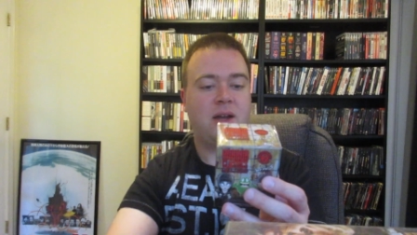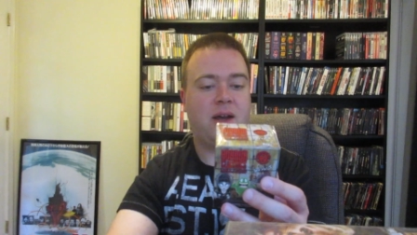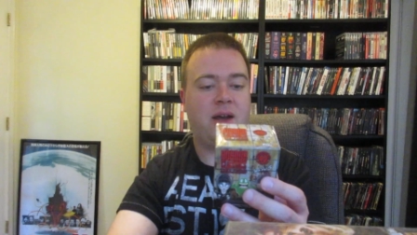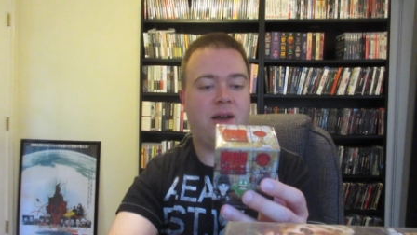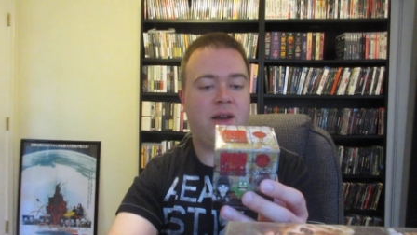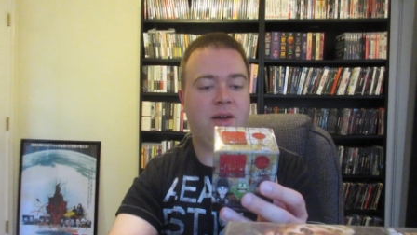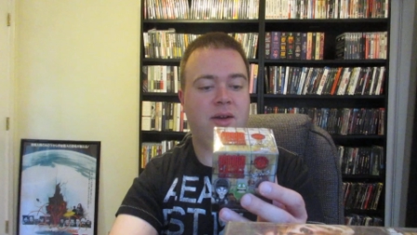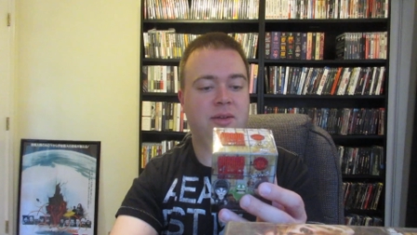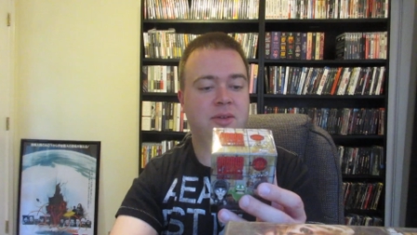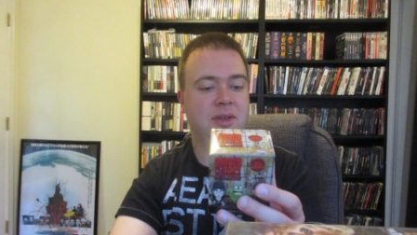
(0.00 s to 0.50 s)

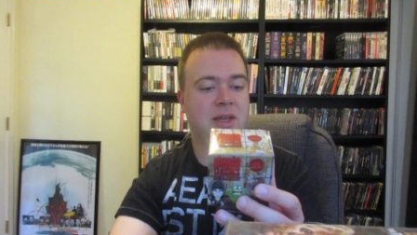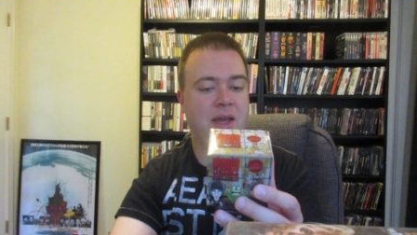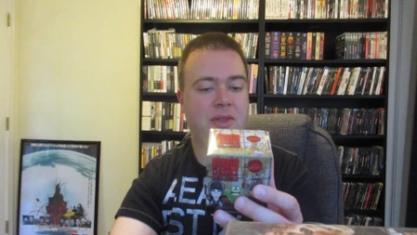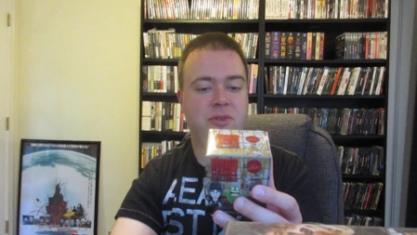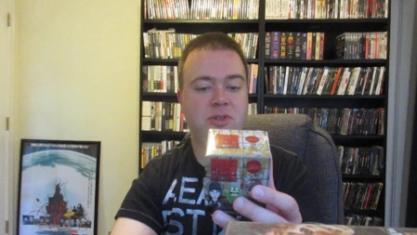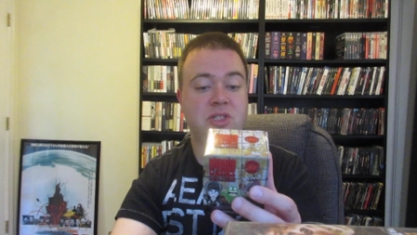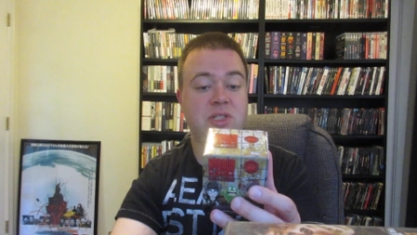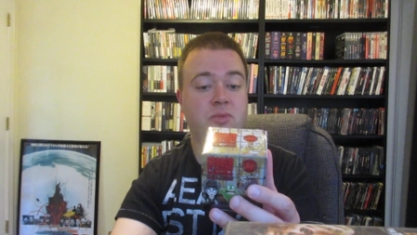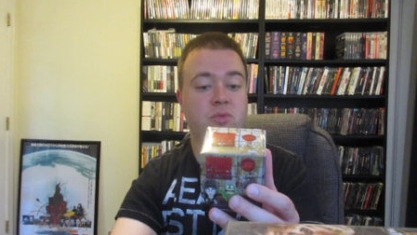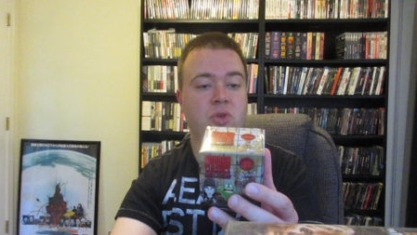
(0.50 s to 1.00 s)
Uh, yeah,
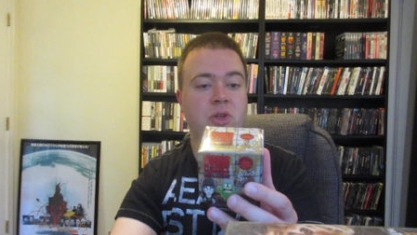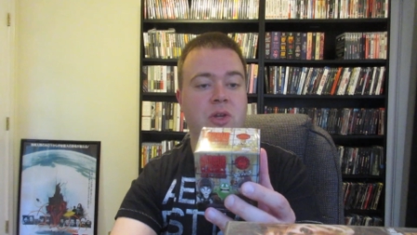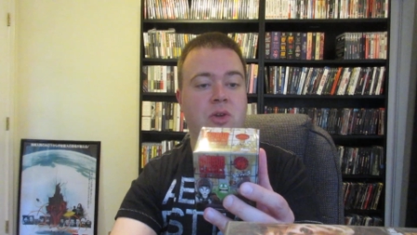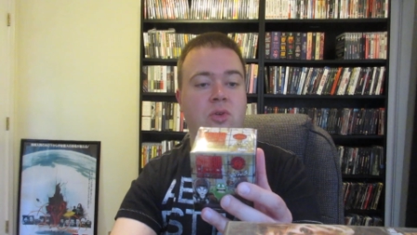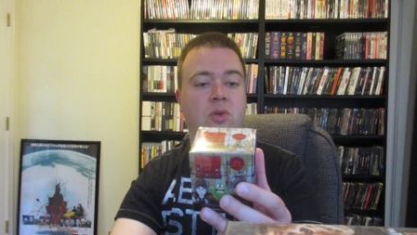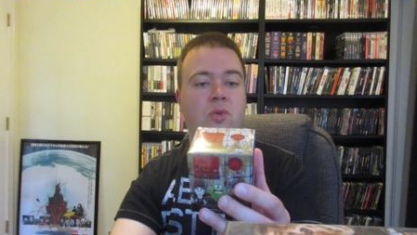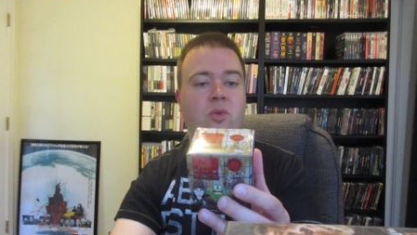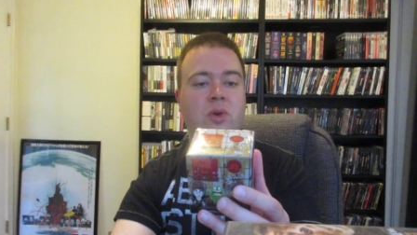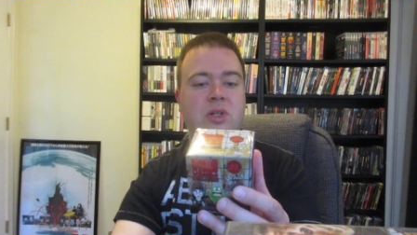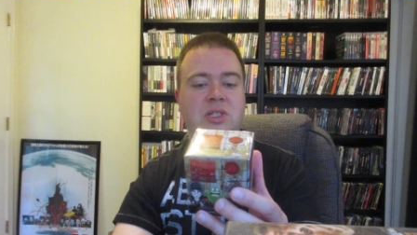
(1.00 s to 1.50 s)
there's some really
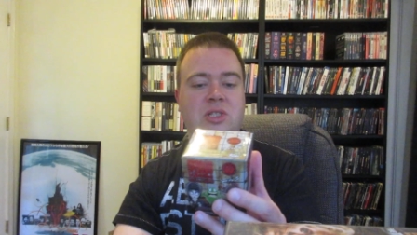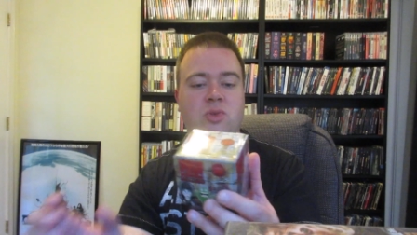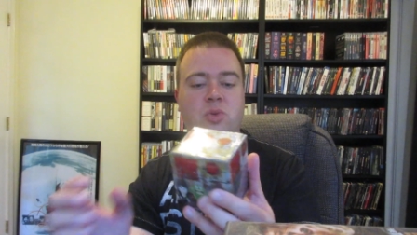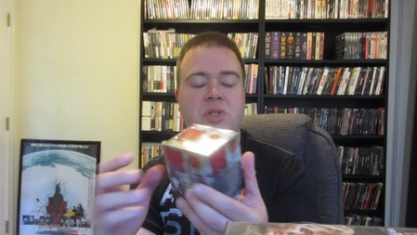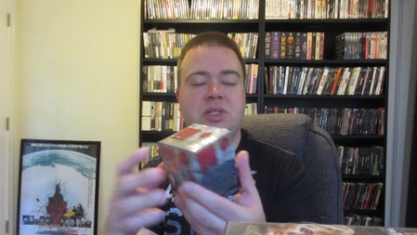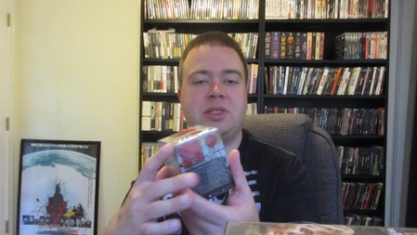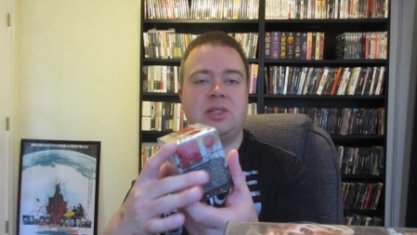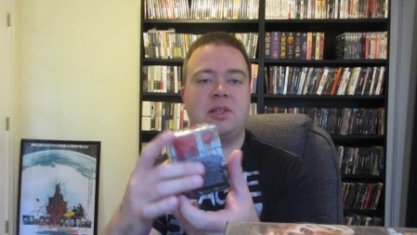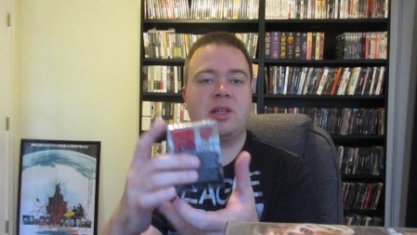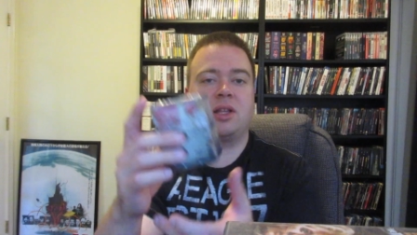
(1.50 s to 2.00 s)
cool ones.
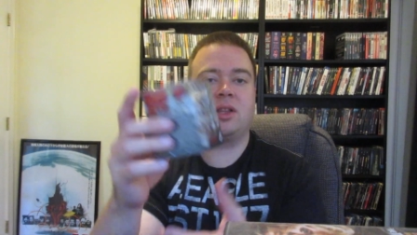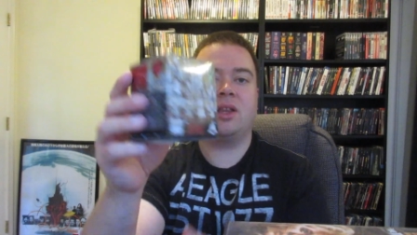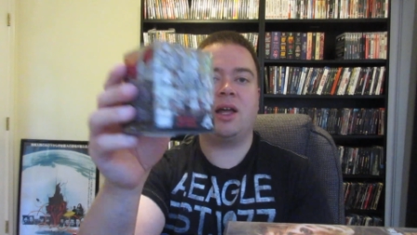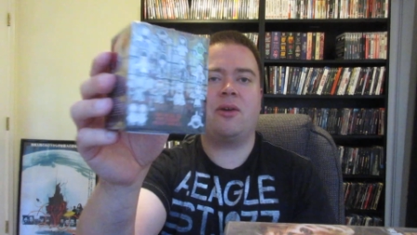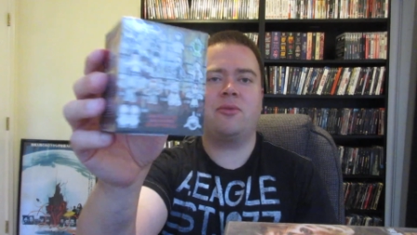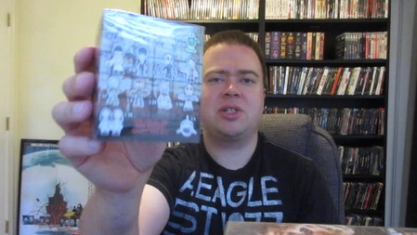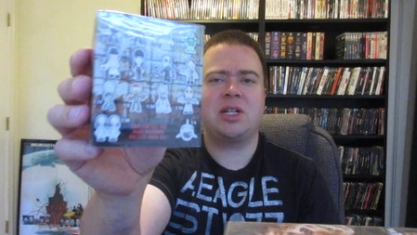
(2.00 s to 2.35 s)
Twisty the Clown,